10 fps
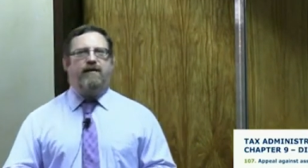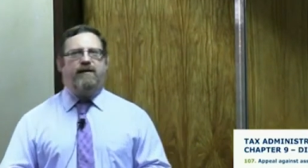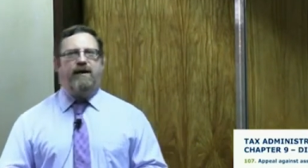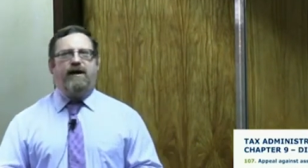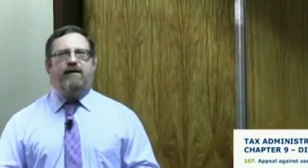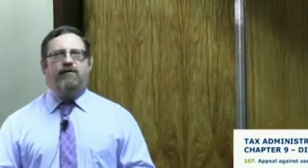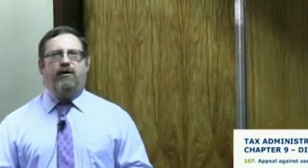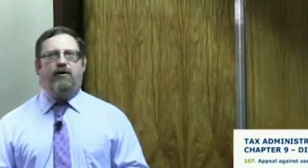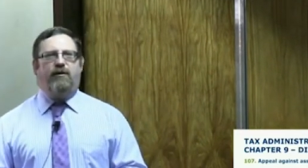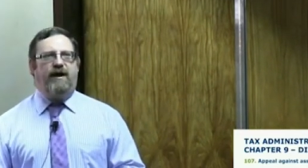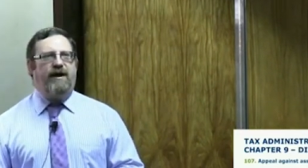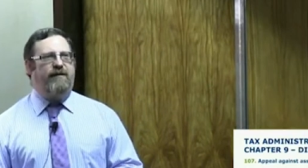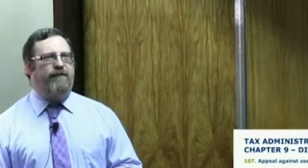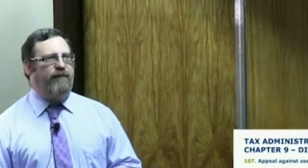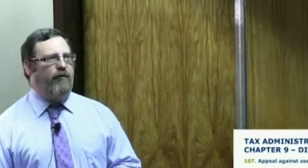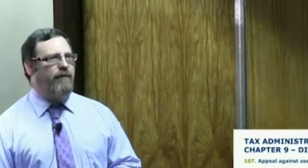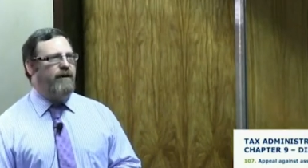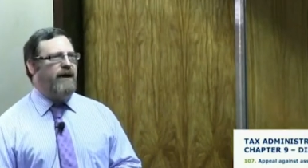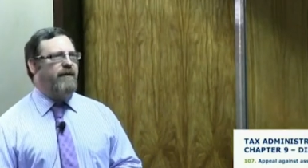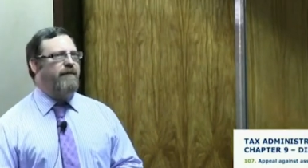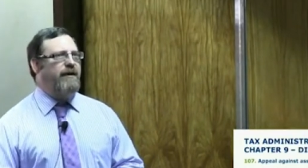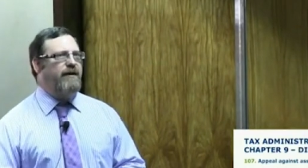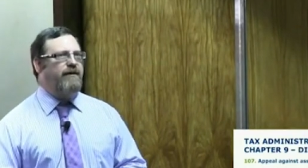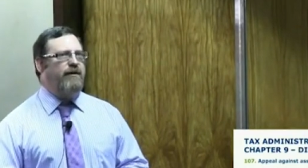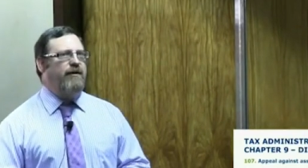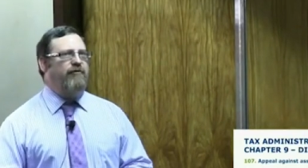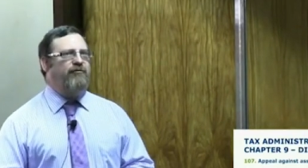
and the NOA form come in